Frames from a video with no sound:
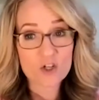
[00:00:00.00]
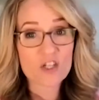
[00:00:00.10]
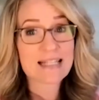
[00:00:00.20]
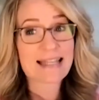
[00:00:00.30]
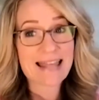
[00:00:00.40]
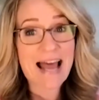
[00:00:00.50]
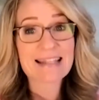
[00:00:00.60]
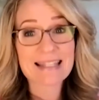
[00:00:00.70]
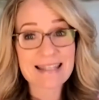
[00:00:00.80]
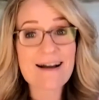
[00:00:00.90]
is
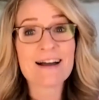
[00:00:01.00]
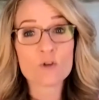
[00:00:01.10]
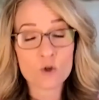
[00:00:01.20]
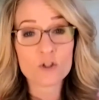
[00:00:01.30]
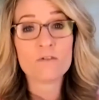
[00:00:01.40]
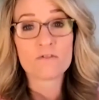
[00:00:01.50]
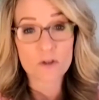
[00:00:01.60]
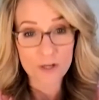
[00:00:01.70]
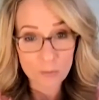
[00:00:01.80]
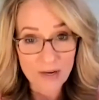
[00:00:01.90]
that's not good for
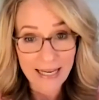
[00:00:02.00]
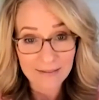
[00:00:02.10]
their brain.